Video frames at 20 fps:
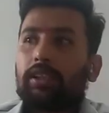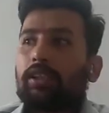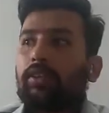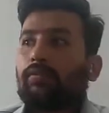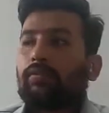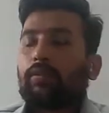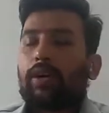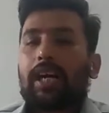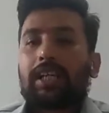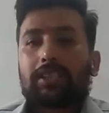
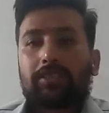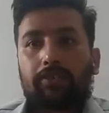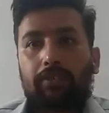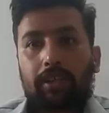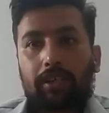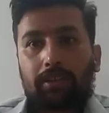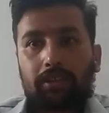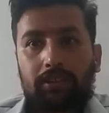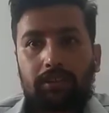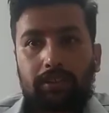Fast
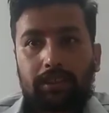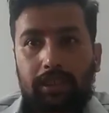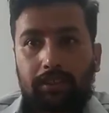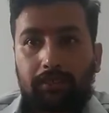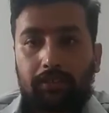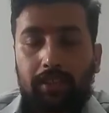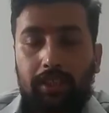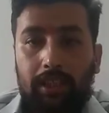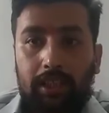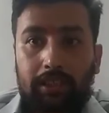reaction
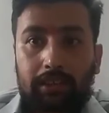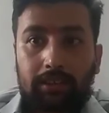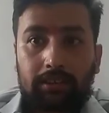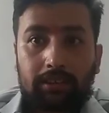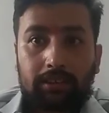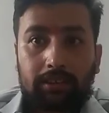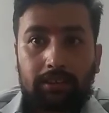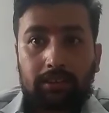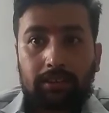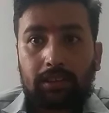generally
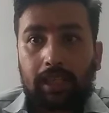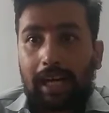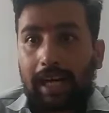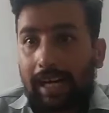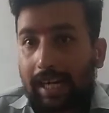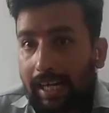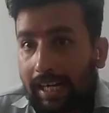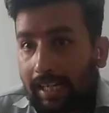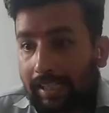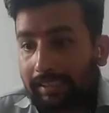occurs into the
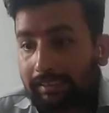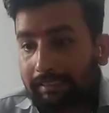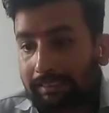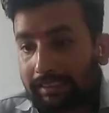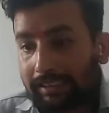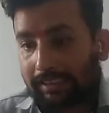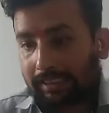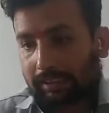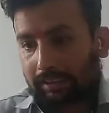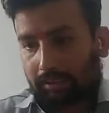
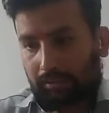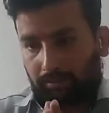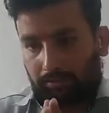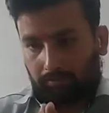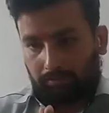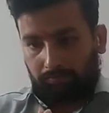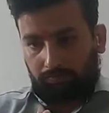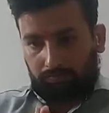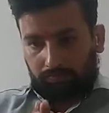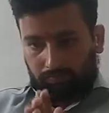ionic
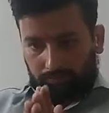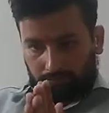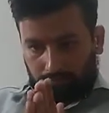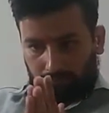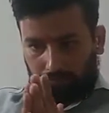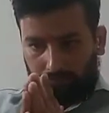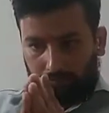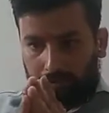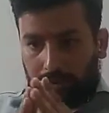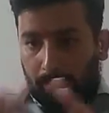
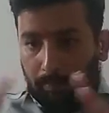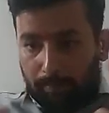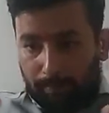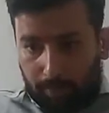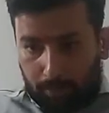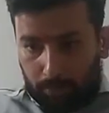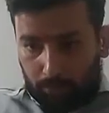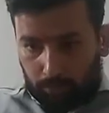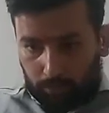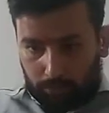
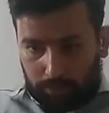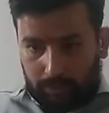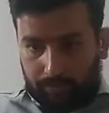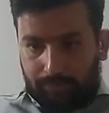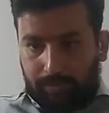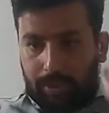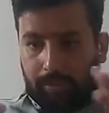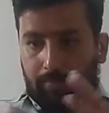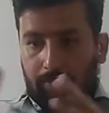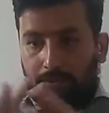compounds. If
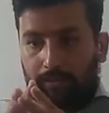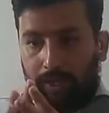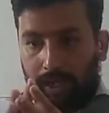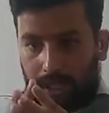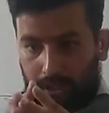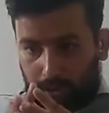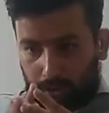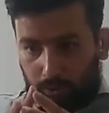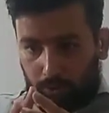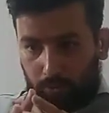anybody will
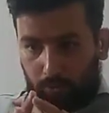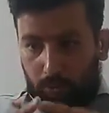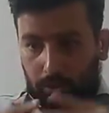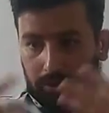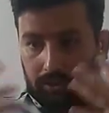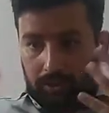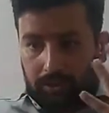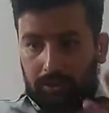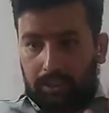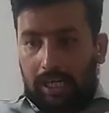ask you what
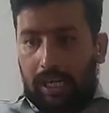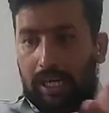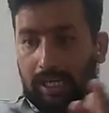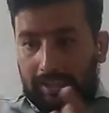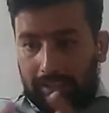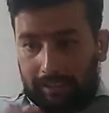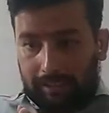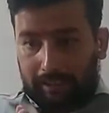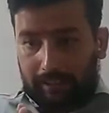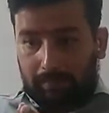is this
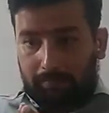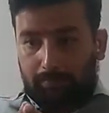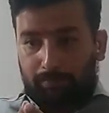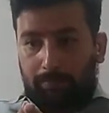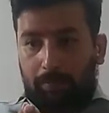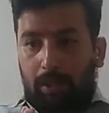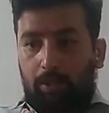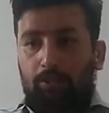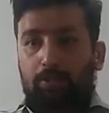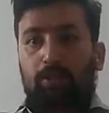ionic
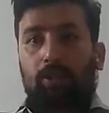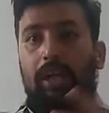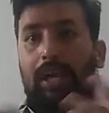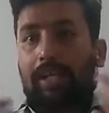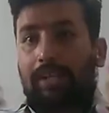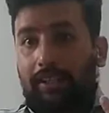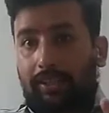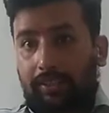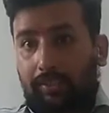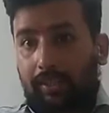compounds or
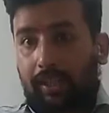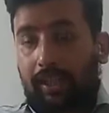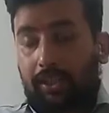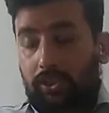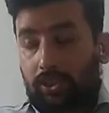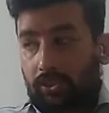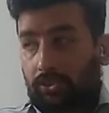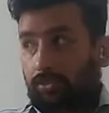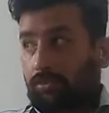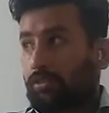ionic
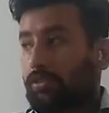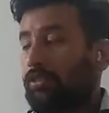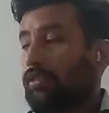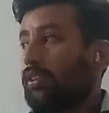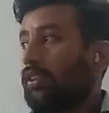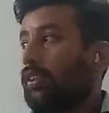reactions,